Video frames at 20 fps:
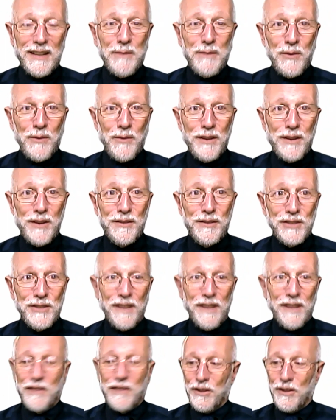I want to do
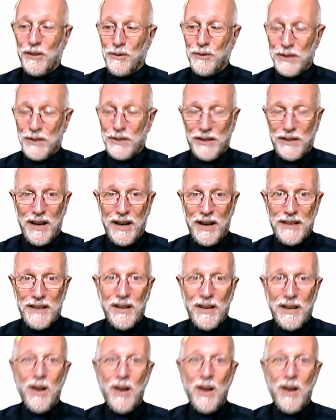stuff and go to a site,